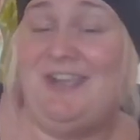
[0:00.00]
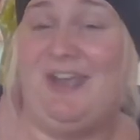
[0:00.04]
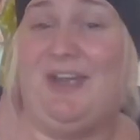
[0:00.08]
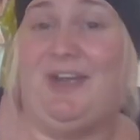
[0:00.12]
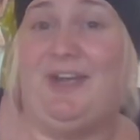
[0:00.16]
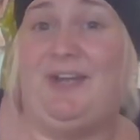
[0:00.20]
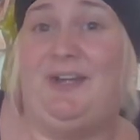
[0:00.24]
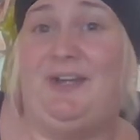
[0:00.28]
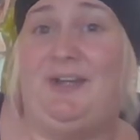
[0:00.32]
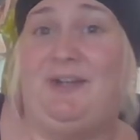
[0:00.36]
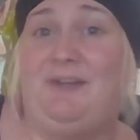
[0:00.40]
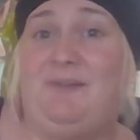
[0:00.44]

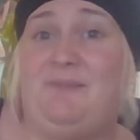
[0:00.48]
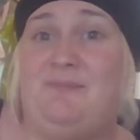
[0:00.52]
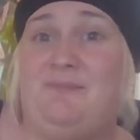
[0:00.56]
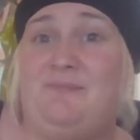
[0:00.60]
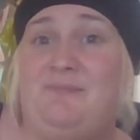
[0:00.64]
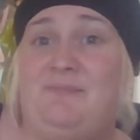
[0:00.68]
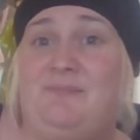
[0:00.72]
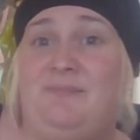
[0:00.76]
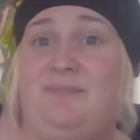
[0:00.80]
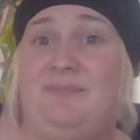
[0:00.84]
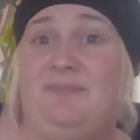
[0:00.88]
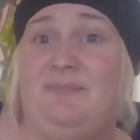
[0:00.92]

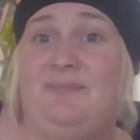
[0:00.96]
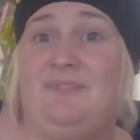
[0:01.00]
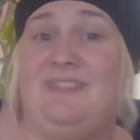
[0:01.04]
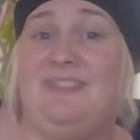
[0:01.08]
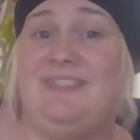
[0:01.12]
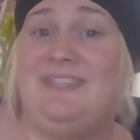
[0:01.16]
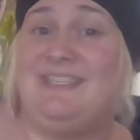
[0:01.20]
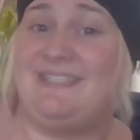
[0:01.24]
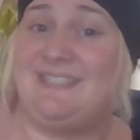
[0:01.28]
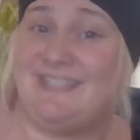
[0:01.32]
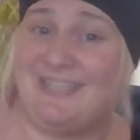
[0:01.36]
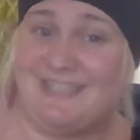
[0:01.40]
Um,
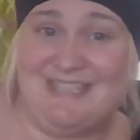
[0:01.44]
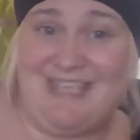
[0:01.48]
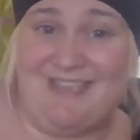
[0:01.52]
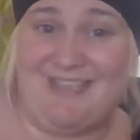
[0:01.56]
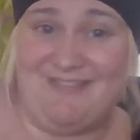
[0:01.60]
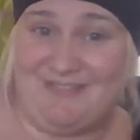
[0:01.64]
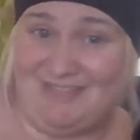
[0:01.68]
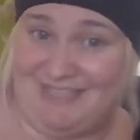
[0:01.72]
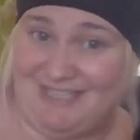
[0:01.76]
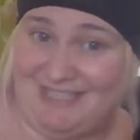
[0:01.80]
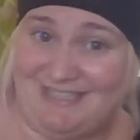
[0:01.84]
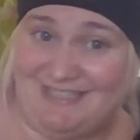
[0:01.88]
this does
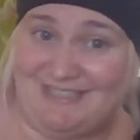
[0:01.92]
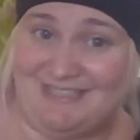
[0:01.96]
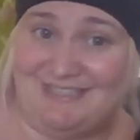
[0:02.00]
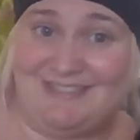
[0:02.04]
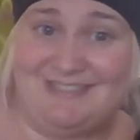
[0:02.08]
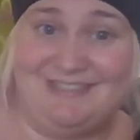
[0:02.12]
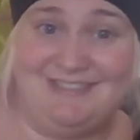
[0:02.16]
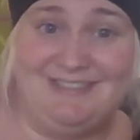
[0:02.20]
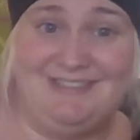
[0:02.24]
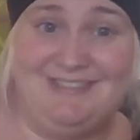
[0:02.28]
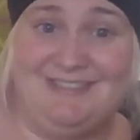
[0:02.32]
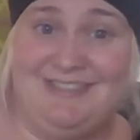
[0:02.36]
have an
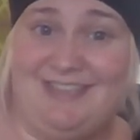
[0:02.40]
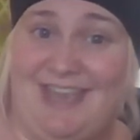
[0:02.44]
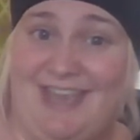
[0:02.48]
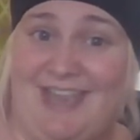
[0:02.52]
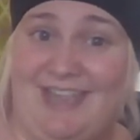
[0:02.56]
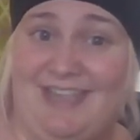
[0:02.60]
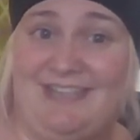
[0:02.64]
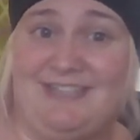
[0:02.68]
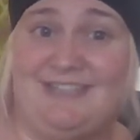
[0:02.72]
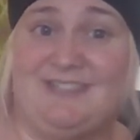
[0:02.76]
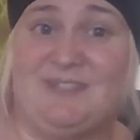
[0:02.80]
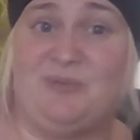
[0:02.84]
end,
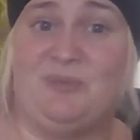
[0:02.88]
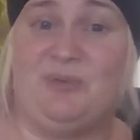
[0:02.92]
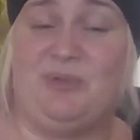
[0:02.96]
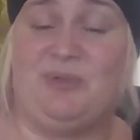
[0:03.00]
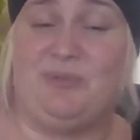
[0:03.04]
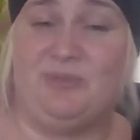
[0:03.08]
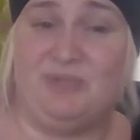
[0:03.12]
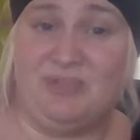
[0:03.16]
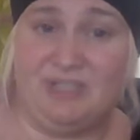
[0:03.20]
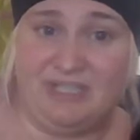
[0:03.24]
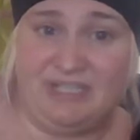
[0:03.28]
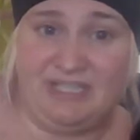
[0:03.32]
guys. We
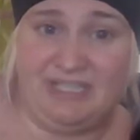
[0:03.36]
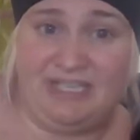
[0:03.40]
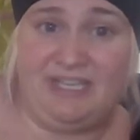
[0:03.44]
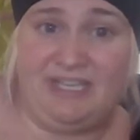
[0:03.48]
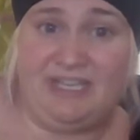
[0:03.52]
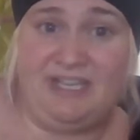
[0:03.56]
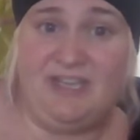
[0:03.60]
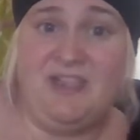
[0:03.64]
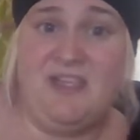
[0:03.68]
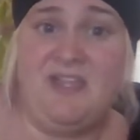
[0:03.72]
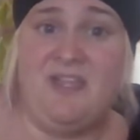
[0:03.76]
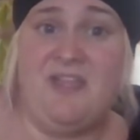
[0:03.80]

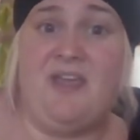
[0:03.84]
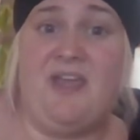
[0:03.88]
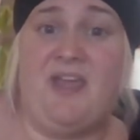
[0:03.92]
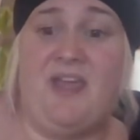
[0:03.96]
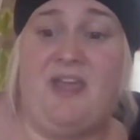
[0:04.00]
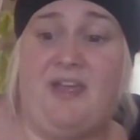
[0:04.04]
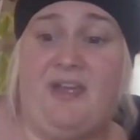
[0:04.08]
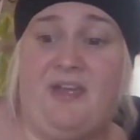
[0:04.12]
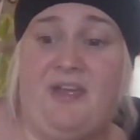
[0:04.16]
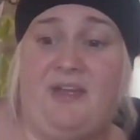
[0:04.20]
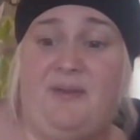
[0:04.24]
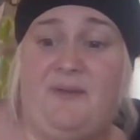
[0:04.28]
really
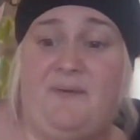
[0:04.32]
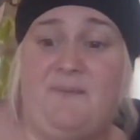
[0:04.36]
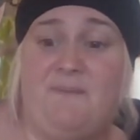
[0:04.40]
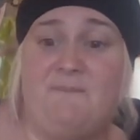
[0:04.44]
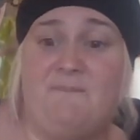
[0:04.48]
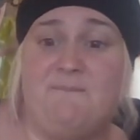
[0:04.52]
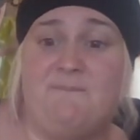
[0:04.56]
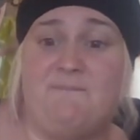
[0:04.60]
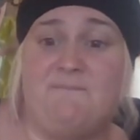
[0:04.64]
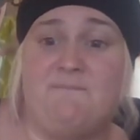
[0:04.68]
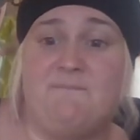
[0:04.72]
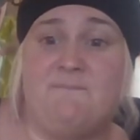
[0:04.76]
um,
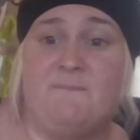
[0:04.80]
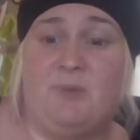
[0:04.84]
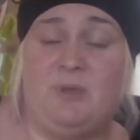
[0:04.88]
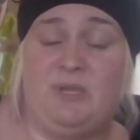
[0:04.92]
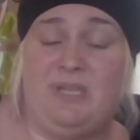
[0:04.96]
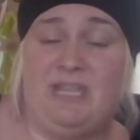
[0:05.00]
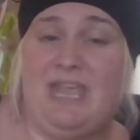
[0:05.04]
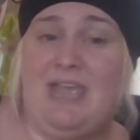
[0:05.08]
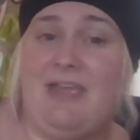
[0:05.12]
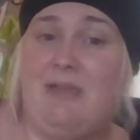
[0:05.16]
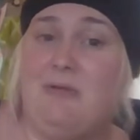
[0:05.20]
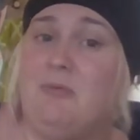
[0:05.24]

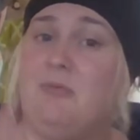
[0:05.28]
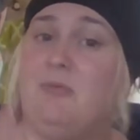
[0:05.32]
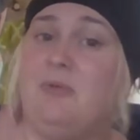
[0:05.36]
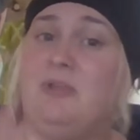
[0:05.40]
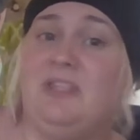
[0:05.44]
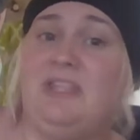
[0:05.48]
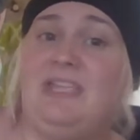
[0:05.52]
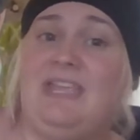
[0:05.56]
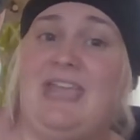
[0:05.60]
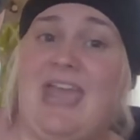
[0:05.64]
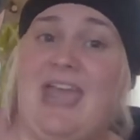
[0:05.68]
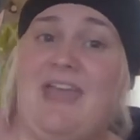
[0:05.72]
we
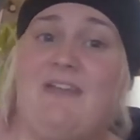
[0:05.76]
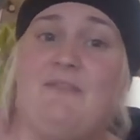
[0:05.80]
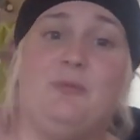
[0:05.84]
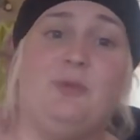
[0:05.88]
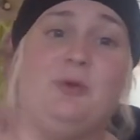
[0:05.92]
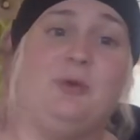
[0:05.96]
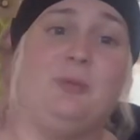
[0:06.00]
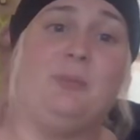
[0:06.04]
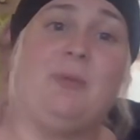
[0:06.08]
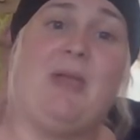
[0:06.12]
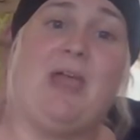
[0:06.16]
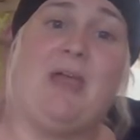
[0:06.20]
really have
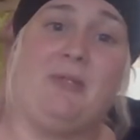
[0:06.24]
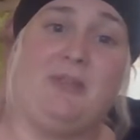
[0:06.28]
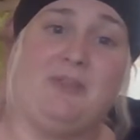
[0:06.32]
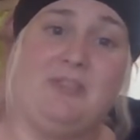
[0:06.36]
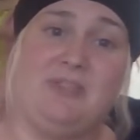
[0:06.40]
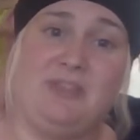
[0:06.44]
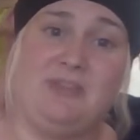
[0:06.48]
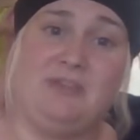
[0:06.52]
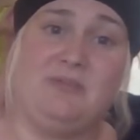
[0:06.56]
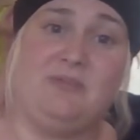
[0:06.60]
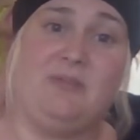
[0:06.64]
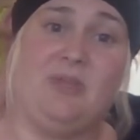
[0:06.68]
more power
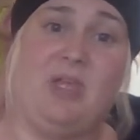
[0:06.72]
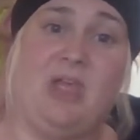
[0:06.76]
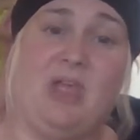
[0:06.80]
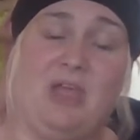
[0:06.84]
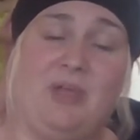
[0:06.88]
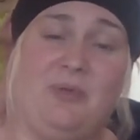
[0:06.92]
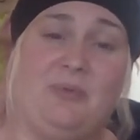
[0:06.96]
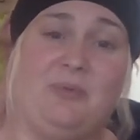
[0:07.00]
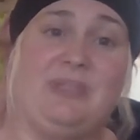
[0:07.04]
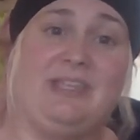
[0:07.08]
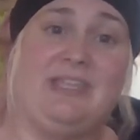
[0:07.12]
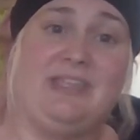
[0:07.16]
than
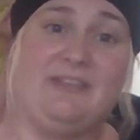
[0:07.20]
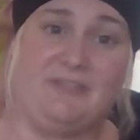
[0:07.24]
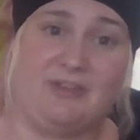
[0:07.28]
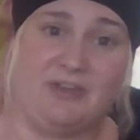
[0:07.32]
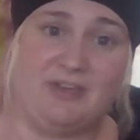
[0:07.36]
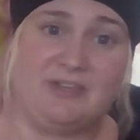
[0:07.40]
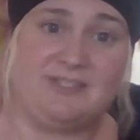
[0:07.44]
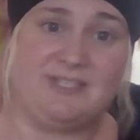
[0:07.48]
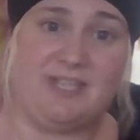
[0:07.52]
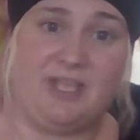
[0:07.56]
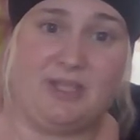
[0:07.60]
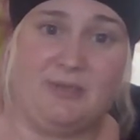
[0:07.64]
uh, we give
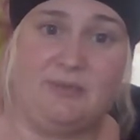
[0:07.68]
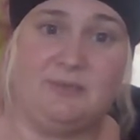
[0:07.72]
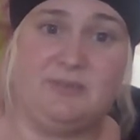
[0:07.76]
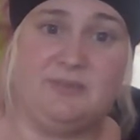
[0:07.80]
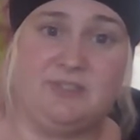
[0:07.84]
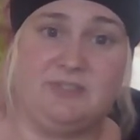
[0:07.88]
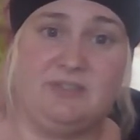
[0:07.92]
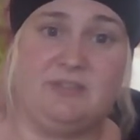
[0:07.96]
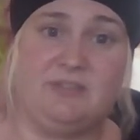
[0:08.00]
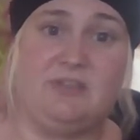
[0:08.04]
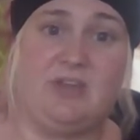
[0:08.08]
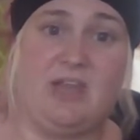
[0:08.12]

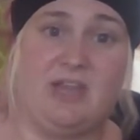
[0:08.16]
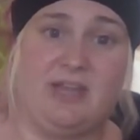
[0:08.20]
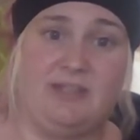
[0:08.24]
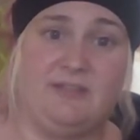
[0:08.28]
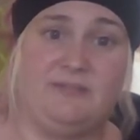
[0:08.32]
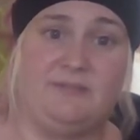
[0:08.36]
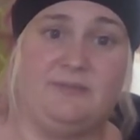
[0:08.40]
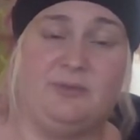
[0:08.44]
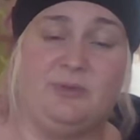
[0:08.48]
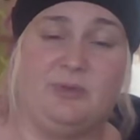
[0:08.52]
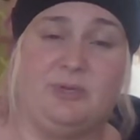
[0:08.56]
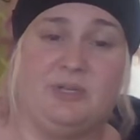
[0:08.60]
ourselves
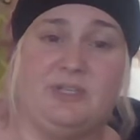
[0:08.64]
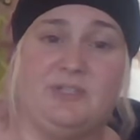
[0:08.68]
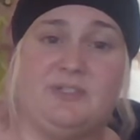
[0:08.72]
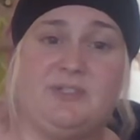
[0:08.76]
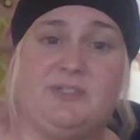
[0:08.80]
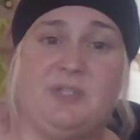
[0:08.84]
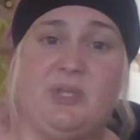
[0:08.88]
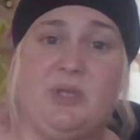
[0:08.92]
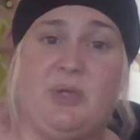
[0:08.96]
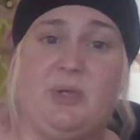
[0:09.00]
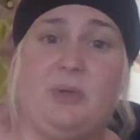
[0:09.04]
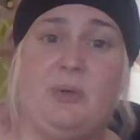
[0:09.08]
credit for.
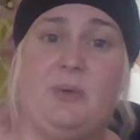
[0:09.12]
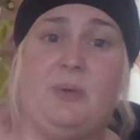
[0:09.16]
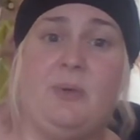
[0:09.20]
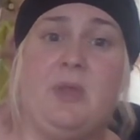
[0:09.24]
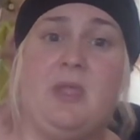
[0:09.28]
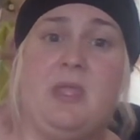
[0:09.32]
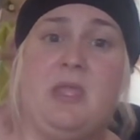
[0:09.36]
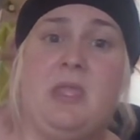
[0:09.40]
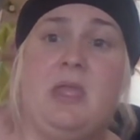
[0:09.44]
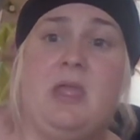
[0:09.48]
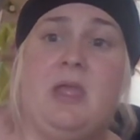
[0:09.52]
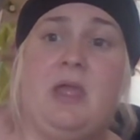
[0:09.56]
So
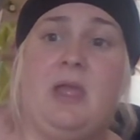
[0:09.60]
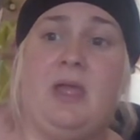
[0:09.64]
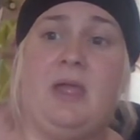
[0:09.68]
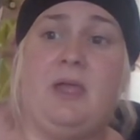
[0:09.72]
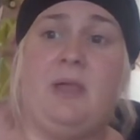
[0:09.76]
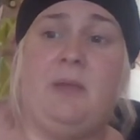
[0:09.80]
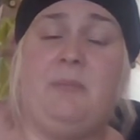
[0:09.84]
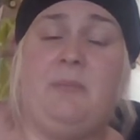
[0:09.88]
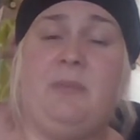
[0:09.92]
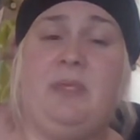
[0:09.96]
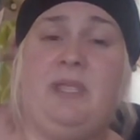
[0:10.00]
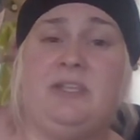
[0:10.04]

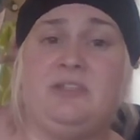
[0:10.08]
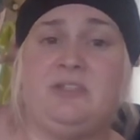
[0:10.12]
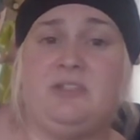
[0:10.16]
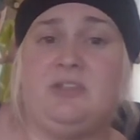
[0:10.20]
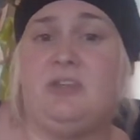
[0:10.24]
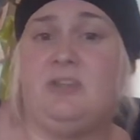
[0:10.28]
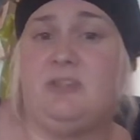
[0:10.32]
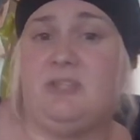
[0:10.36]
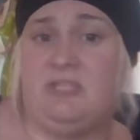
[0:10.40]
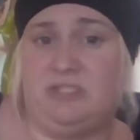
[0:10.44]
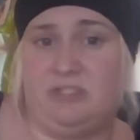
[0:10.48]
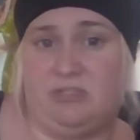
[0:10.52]
uh, make
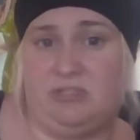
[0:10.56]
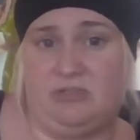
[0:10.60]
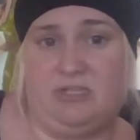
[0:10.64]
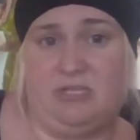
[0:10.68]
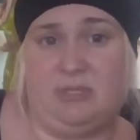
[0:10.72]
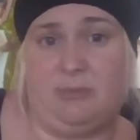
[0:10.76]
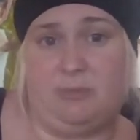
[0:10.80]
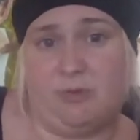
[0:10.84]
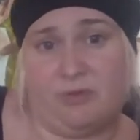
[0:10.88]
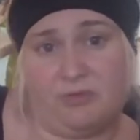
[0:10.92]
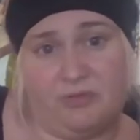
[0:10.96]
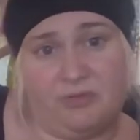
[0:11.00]
sure that you
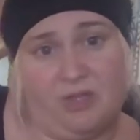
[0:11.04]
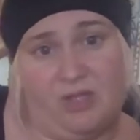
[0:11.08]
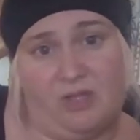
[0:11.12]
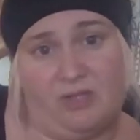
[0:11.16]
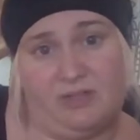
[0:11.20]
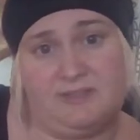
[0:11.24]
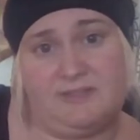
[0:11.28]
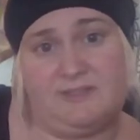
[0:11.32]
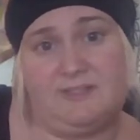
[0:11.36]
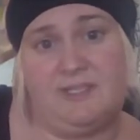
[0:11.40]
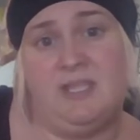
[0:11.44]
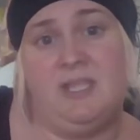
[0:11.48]
keep your
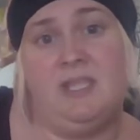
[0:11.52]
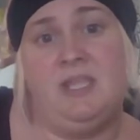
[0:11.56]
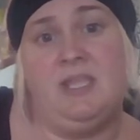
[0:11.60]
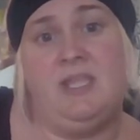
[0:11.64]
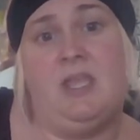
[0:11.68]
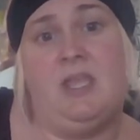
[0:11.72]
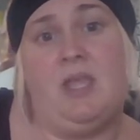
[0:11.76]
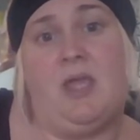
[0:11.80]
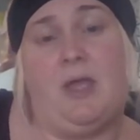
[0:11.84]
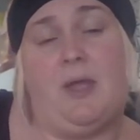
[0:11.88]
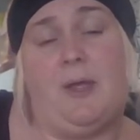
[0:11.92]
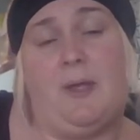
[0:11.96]
thoughts.
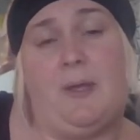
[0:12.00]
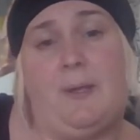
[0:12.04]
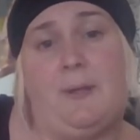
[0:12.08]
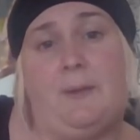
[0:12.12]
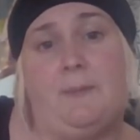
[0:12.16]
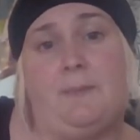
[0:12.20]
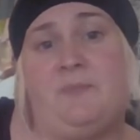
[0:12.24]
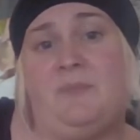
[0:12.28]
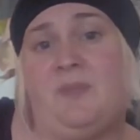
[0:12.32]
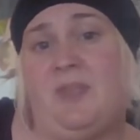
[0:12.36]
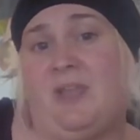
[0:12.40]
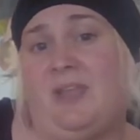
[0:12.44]

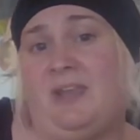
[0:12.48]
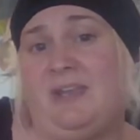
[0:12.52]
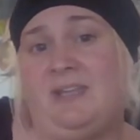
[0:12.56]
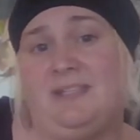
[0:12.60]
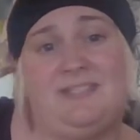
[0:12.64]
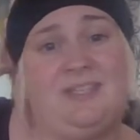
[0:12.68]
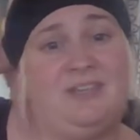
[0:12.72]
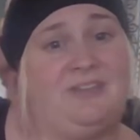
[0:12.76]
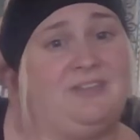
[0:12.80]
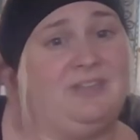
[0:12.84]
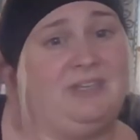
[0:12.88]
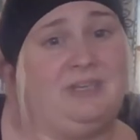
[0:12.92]
Um, not
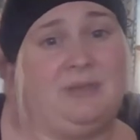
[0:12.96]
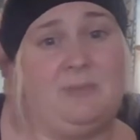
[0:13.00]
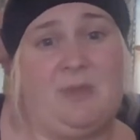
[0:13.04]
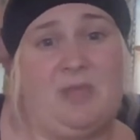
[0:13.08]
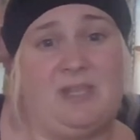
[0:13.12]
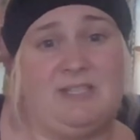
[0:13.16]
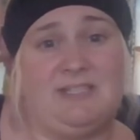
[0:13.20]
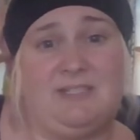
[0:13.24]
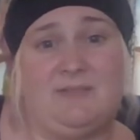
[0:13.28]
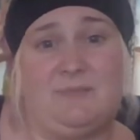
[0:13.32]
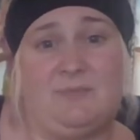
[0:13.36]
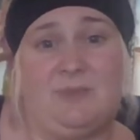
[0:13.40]
necessarily in a
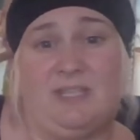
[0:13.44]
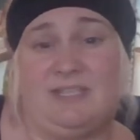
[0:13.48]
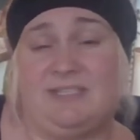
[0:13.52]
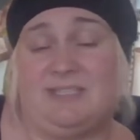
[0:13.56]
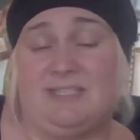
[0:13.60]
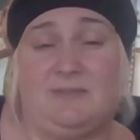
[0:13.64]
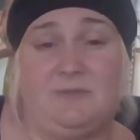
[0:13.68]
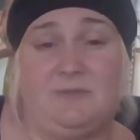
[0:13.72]
positive place.